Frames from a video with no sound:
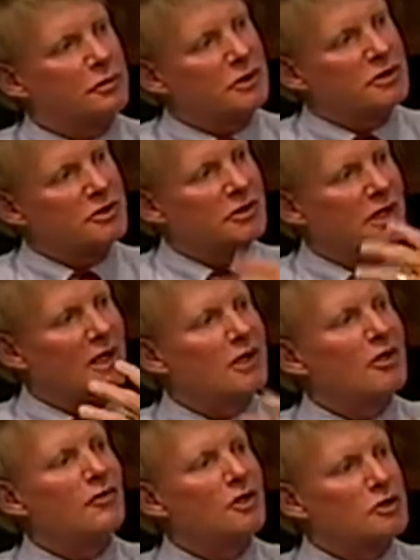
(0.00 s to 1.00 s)
What's your
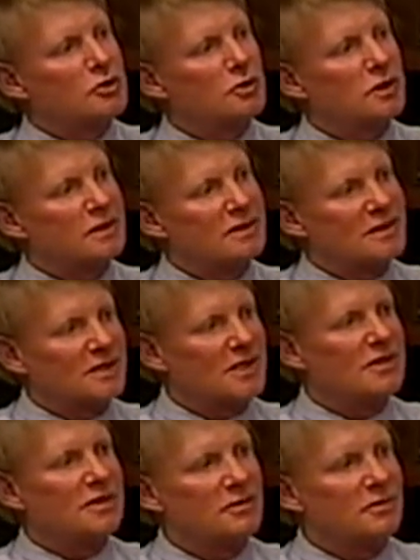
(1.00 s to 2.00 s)
individual
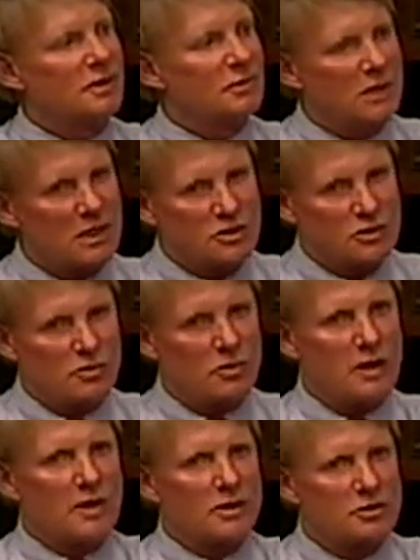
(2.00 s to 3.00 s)
incentive that makes you
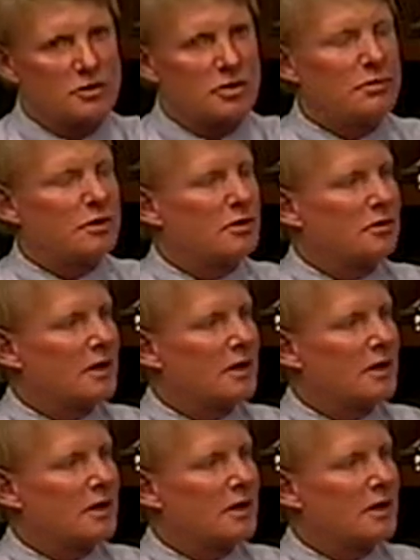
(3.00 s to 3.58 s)
want to contribute?